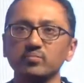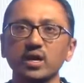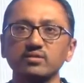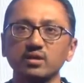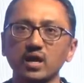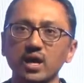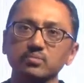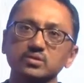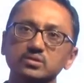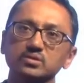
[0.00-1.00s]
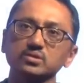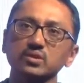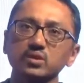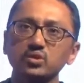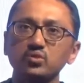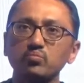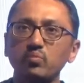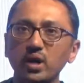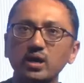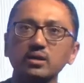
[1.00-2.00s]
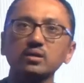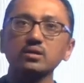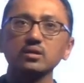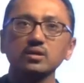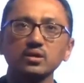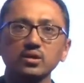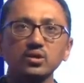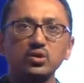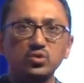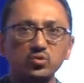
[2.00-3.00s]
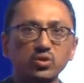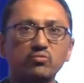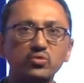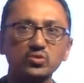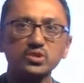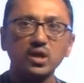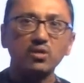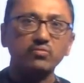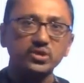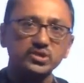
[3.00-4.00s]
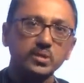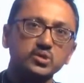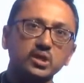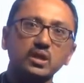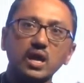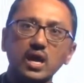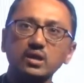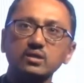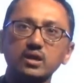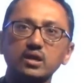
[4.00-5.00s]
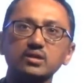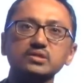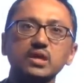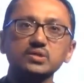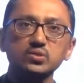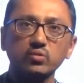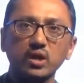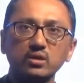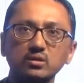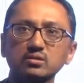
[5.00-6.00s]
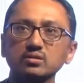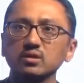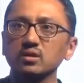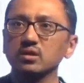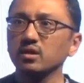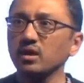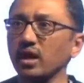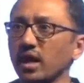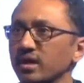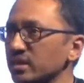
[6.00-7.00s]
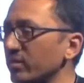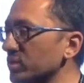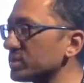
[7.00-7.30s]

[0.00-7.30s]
magic happens. You blend, you do a fusion of deception and the data science together. And as I was